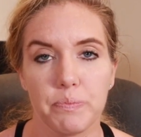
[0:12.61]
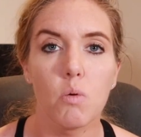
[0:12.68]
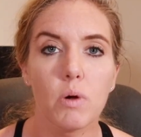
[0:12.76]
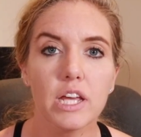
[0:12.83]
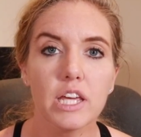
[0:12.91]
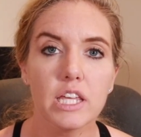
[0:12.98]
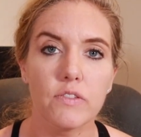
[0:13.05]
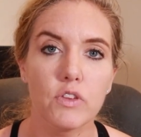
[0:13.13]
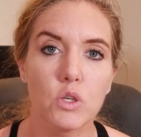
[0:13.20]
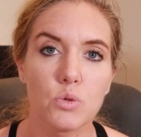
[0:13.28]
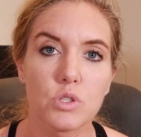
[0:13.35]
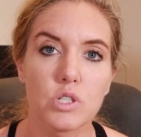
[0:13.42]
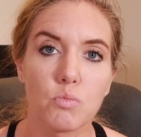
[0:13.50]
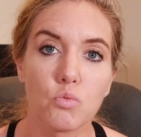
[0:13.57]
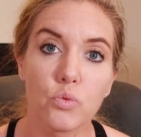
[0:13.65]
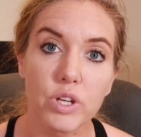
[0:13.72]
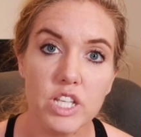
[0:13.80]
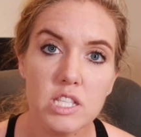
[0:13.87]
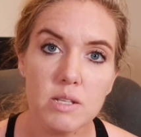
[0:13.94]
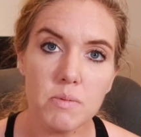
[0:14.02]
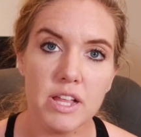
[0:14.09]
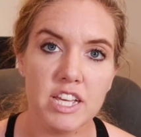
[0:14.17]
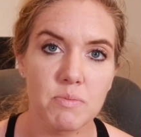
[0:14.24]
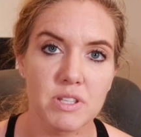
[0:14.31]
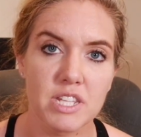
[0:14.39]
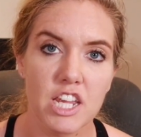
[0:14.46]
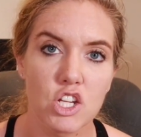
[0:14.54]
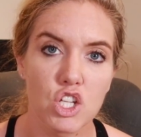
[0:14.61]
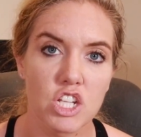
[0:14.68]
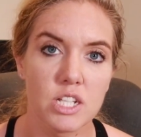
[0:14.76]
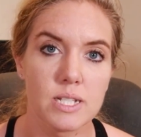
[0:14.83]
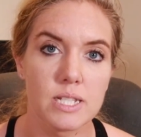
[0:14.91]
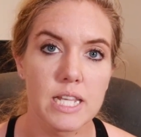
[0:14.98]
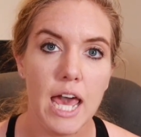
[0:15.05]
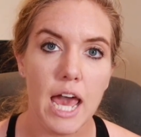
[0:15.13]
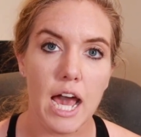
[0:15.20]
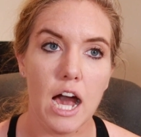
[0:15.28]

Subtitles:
I want to give you some reasonable expectations